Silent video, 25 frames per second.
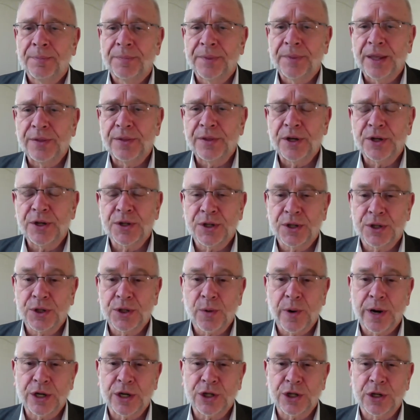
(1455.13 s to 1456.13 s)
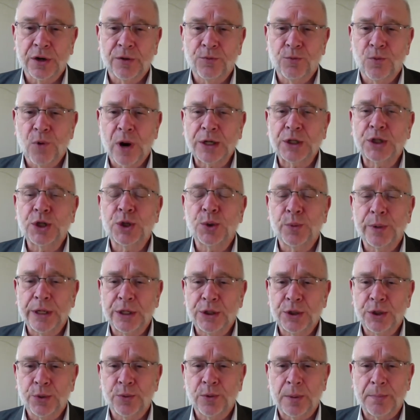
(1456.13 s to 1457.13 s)
then there's this question of what do we
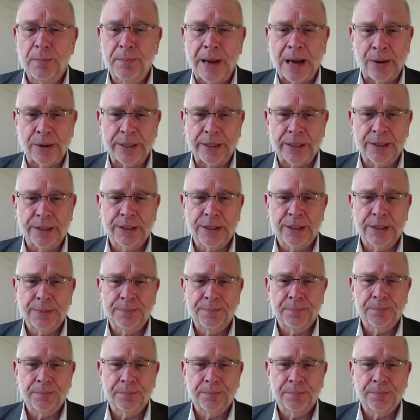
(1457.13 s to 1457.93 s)
do about it?